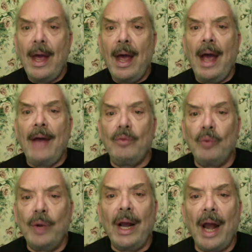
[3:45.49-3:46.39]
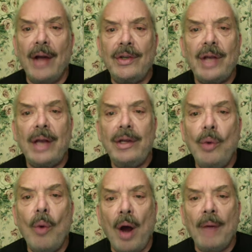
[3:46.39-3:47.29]
and realize that
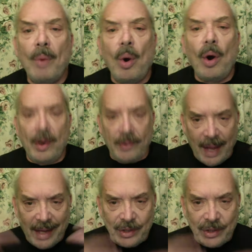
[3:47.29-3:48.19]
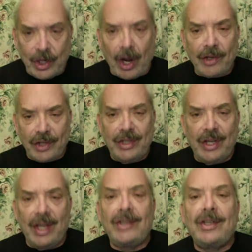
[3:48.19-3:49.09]
you are more than just
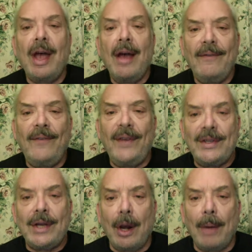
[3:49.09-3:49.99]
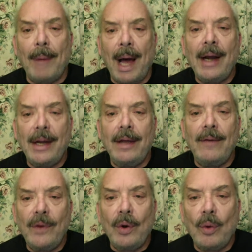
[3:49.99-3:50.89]
this physical body,
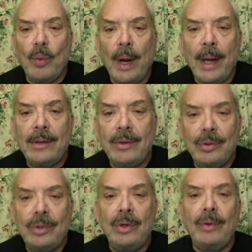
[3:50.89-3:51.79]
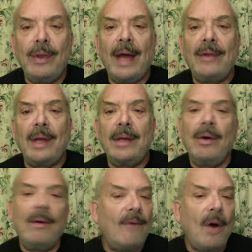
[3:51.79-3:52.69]
if you are willing to do that, then
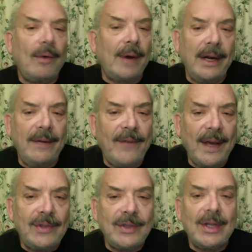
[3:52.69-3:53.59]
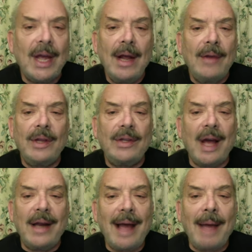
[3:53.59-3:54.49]
you have already faced the
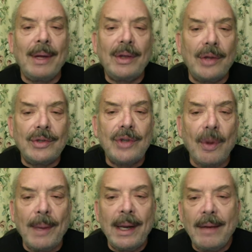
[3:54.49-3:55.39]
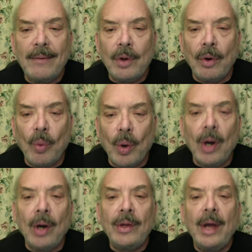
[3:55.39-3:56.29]
dynamic that so many in your
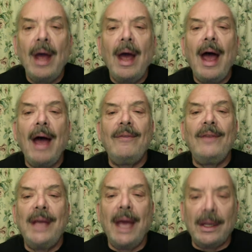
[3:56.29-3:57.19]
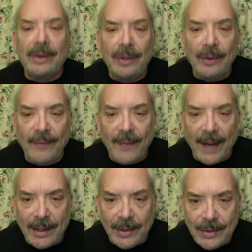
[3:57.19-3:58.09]
world have yet to
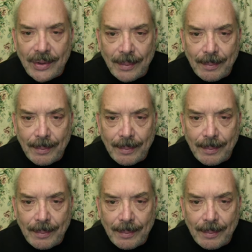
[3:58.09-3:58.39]
face.